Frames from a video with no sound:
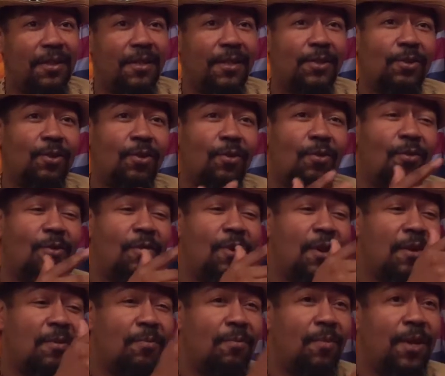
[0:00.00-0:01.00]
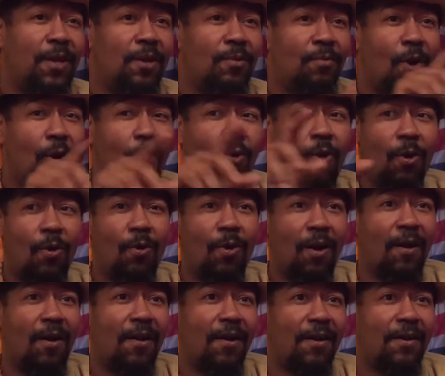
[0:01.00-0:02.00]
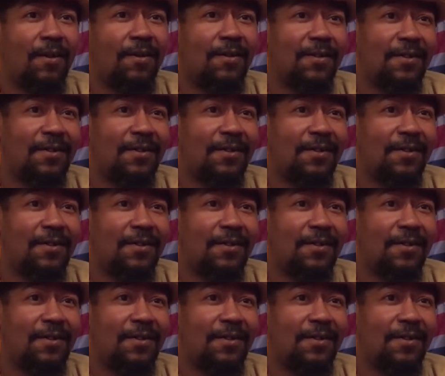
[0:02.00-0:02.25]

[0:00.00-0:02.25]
So MOOR,